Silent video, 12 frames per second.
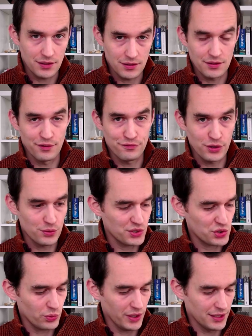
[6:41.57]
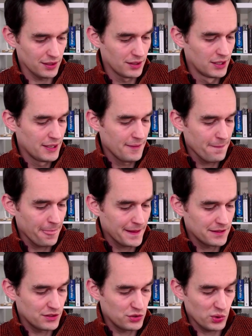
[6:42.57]
on the phone as well
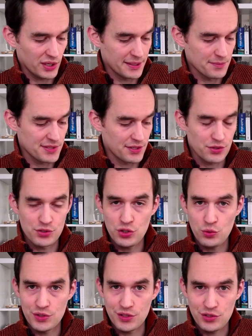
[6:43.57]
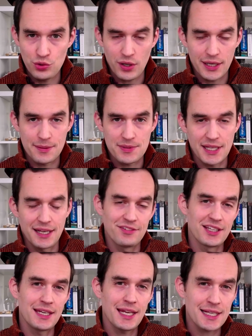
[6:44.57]
the two items that are due and the two items that have
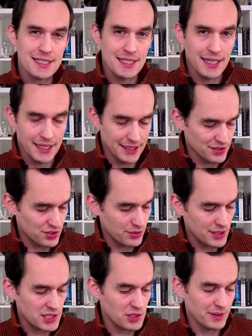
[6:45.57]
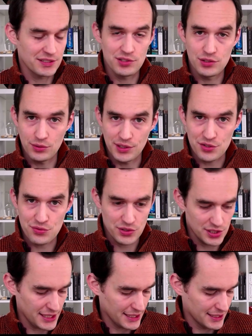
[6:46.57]
the next tag. And so this is my to-do list for
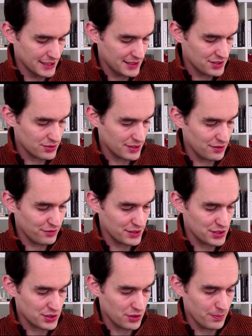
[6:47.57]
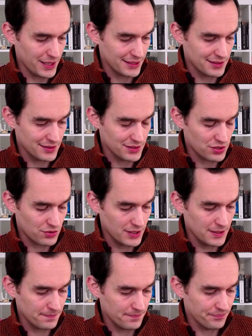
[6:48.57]
today. So now if I just go back to the
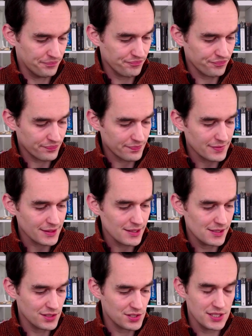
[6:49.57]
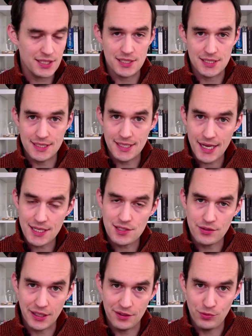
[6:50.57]
screen, I'll see this nice
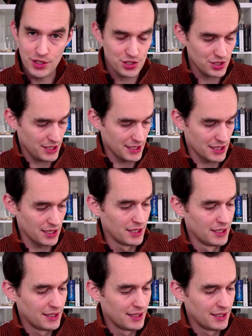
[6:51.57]
looking widget here,